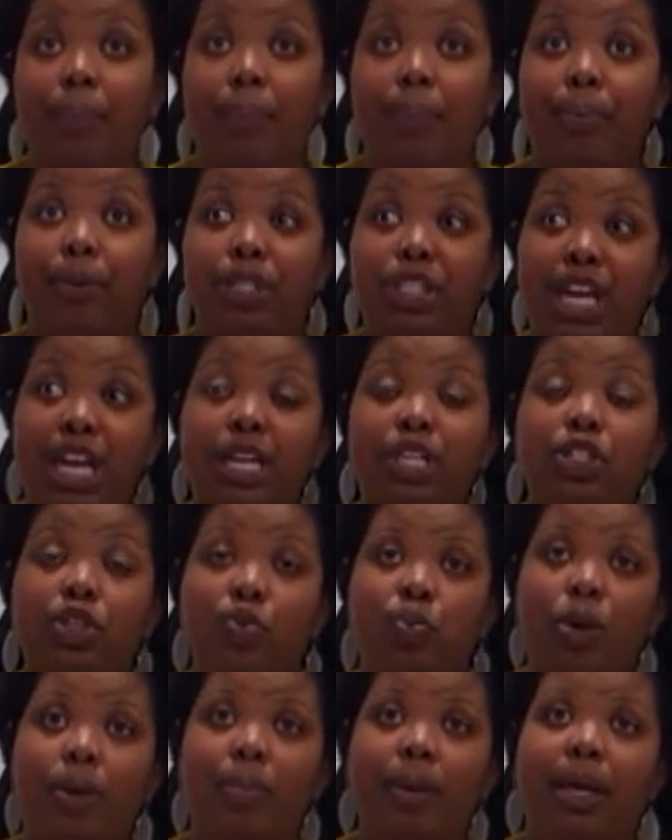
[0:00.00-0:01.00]
pertain to
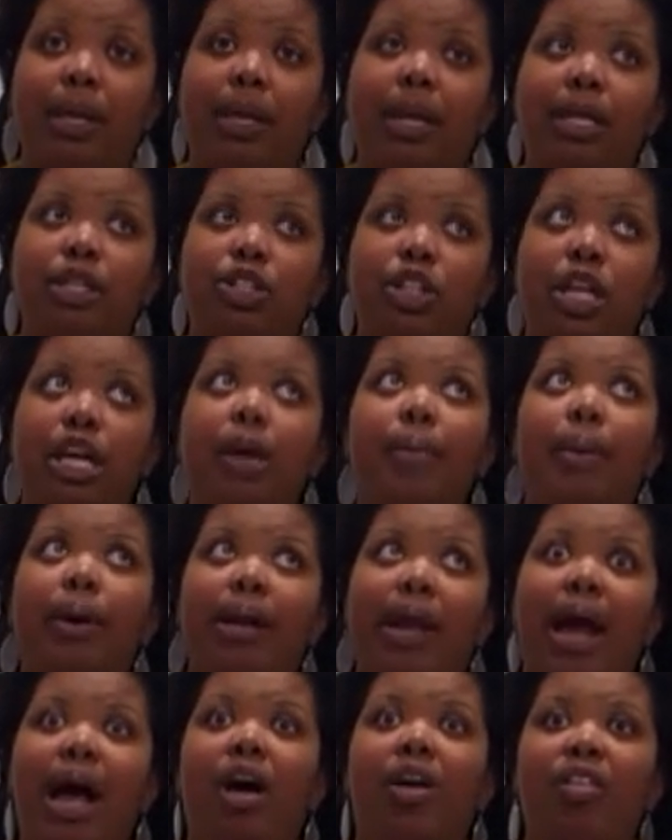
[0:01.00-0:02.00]
women, and think about
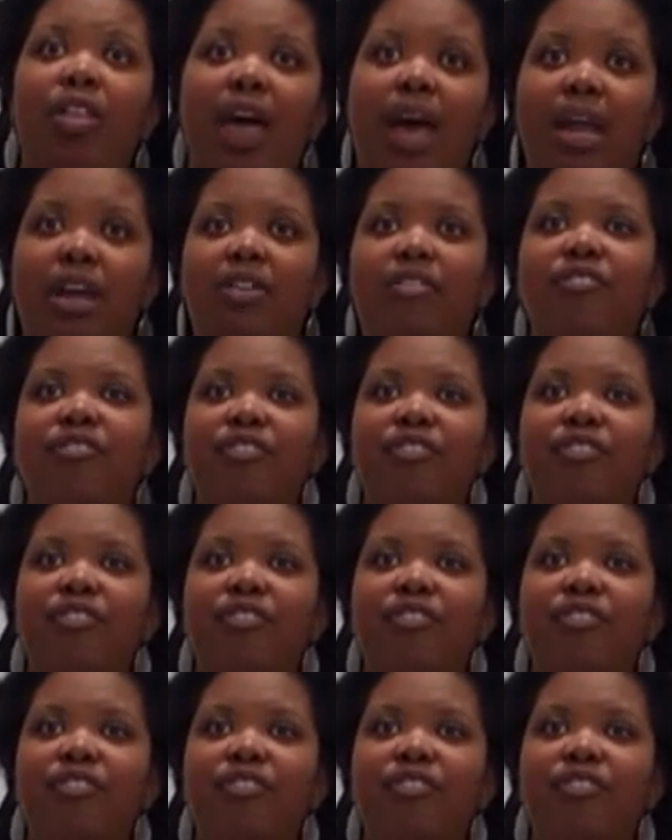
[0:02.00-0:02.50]
how that